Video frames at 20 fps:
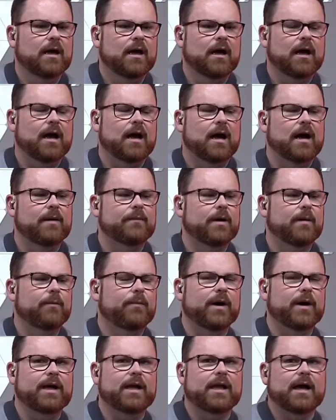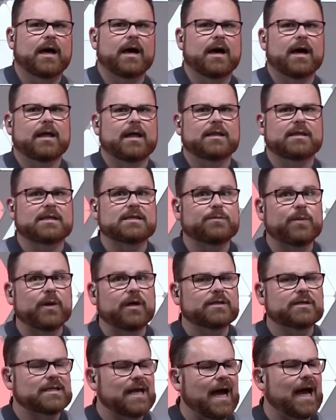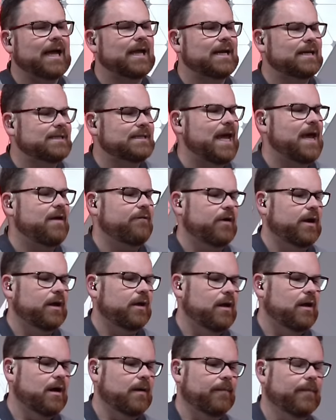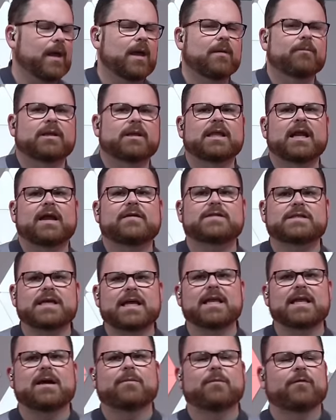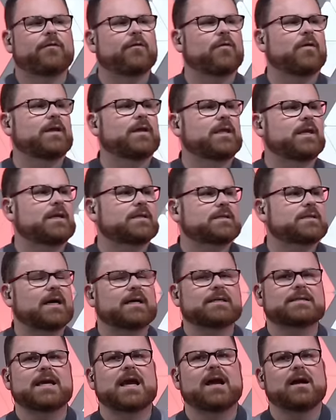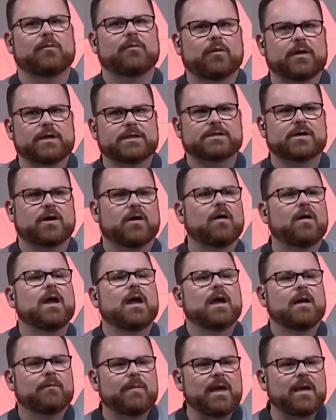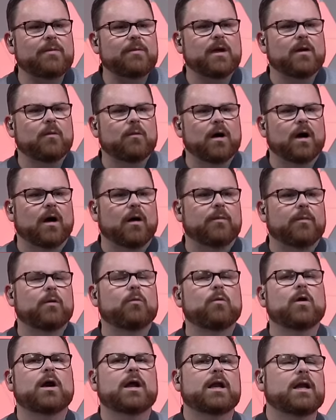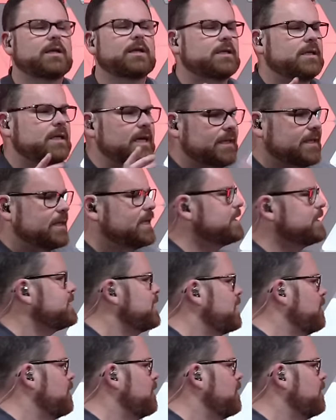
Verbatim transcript: Um, but uh, this build's not going to take very long. But then I've said that before, and then it's gone terribly. So maybe it will. But we're going to get this, and then